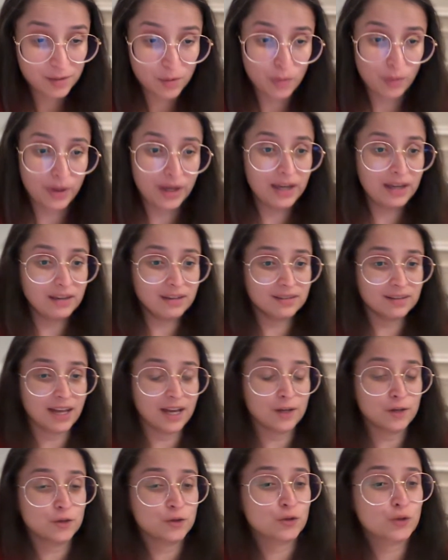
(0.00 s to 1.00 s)
Okay,
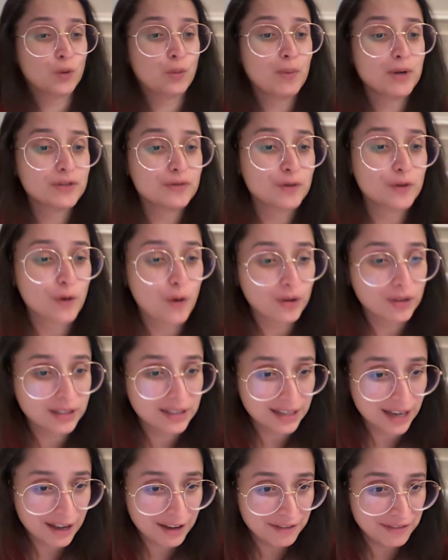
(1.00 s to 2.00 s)
thank you so much for all the
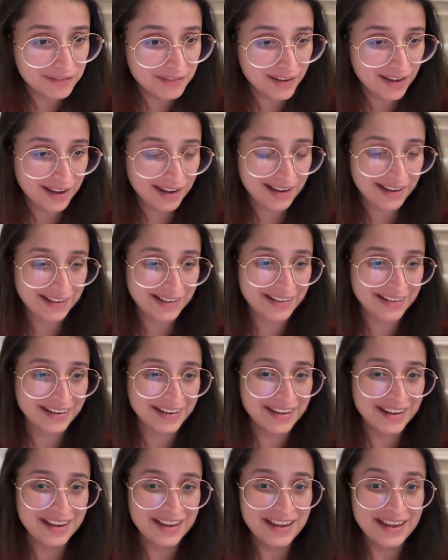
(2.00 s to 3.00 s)
love. I
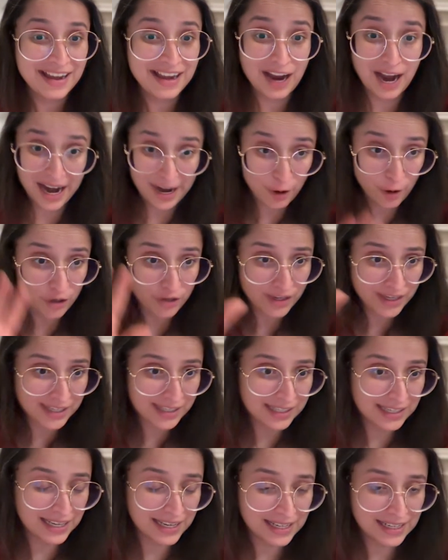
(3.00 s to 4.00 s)
got really
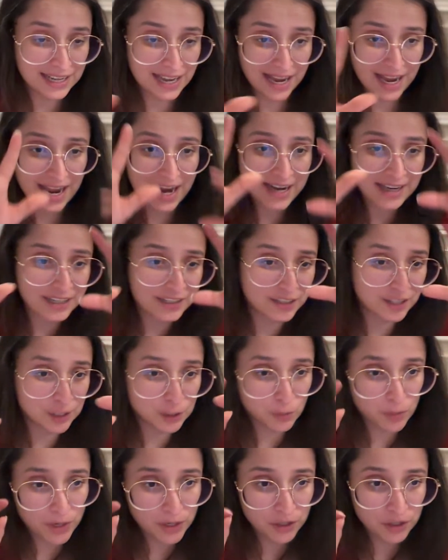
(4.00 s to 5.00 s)
late. I had a
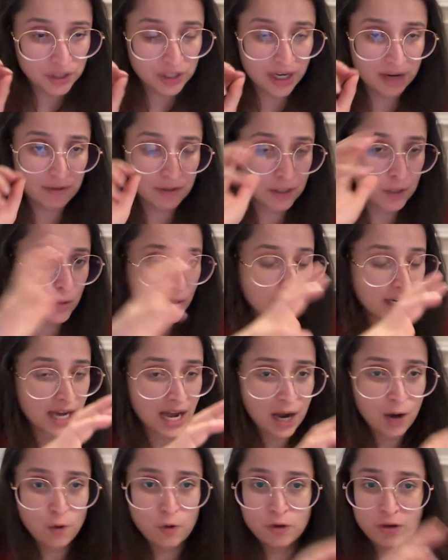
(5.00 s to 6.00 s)
situation. I was going
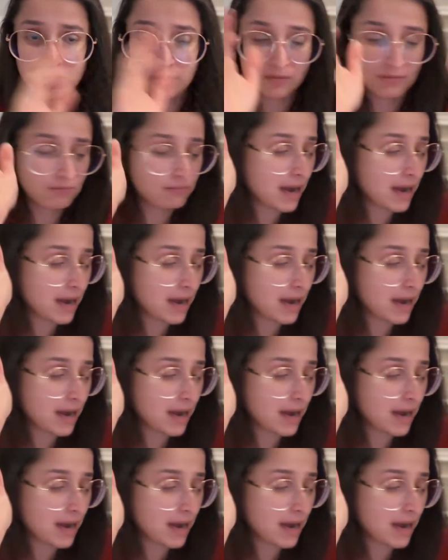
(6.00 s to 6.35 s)
out.